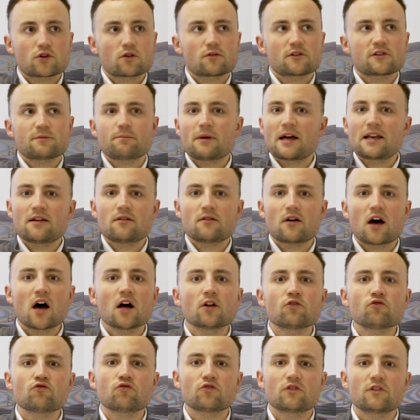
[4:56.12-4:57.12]
spend
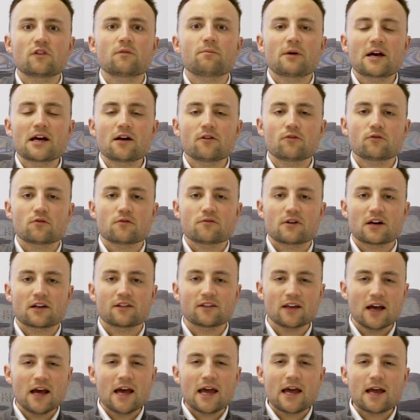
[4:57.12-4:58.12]
hundreds of pounds with
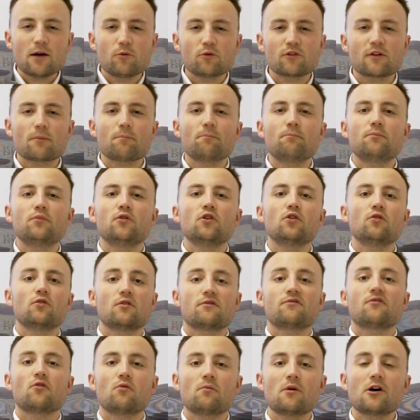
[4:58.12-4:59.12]
us. It was a
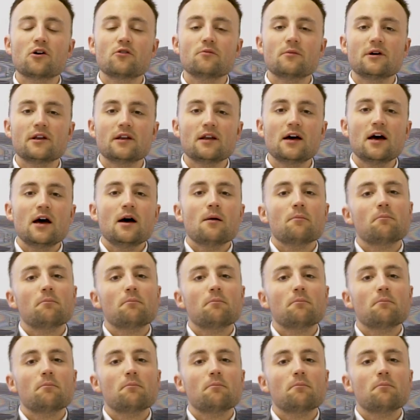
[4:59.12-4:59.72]
beautiful moment.